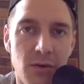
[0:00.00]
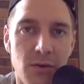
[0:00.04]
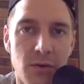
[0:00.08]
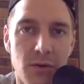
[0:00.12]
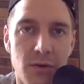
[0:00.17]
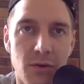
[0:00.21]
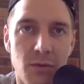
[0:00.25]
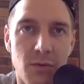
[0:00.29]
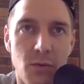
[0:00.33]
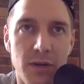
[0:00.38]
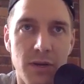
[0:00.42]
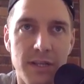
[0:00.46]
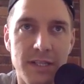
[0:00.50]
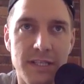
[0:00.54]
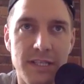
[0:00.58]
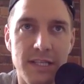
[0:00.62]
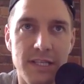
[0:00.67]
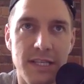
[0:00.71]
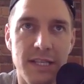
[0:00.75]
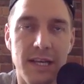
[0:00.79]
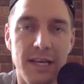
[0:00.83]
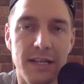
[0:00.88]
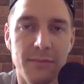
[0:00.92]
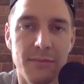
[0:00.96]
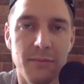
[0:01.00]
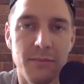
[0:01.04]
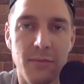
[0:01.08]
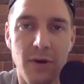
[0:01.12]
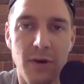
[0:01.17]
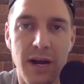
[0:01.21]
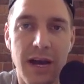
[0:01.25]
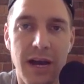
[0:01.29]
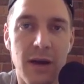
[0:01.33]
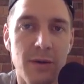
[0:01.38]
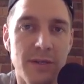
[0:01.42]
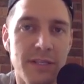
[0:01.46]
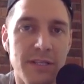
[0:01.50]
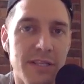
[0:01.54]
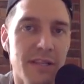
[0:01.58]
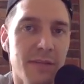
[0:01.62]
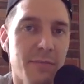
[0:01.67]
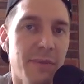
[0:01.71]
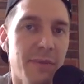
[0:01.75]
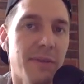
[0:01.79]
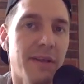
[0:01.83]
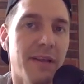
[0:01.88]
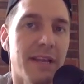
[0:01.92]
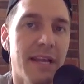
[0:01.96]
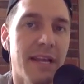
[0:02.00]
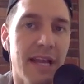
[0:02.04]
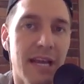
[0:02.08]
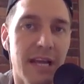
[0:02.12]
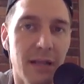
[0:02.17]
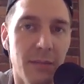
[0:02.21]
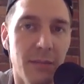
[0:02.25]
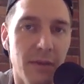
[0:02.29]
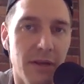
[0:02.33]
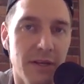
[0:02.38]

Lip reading: Or how is it that people can help?